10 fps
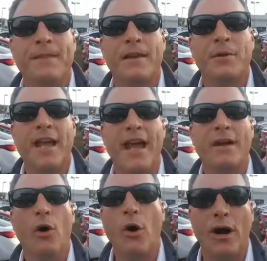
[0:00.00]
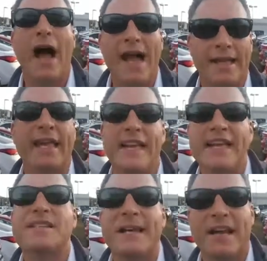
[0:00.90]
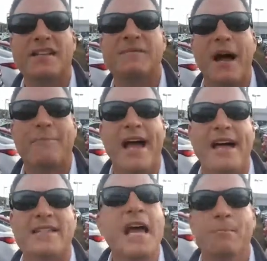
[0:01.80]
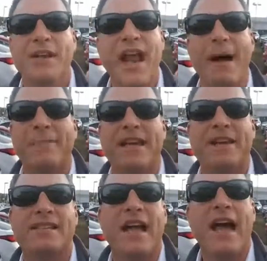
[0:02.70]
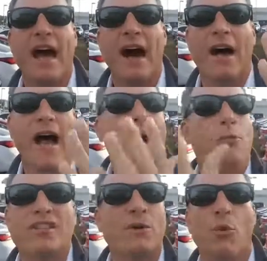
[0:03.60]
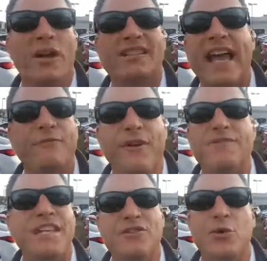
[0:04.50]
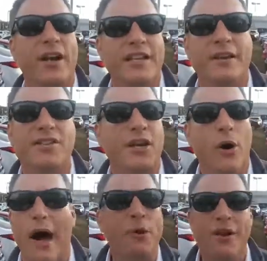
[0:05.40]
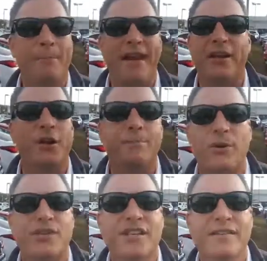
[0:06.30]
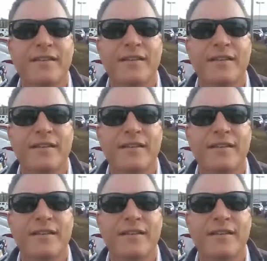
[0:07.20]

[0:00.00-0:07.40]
okay? Or it is because of my past, but not because I wasn't one 10, 15, 20 years ago. I wouldn't have been a good person.